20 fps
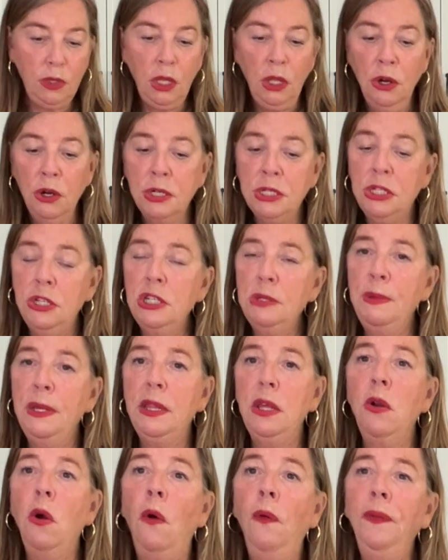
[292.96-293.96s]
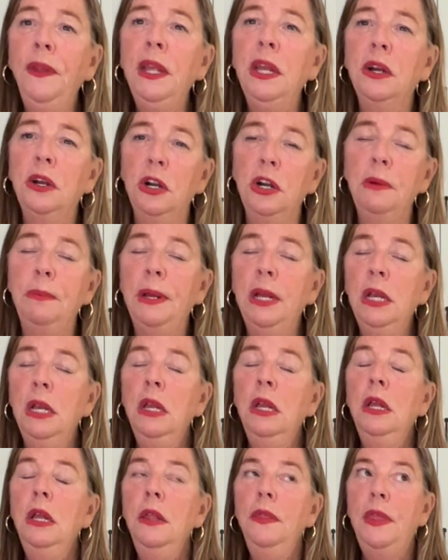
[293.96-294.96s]
or excuse me, the only herb
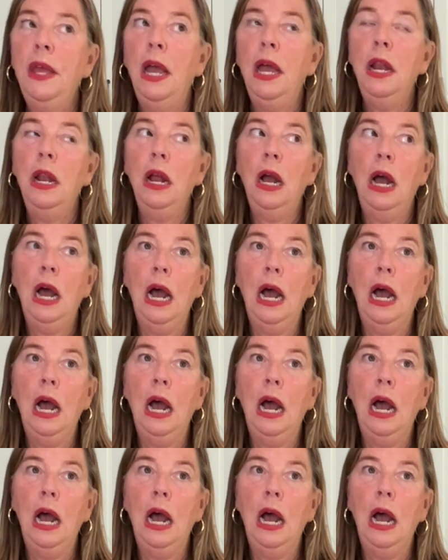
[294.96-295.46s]
that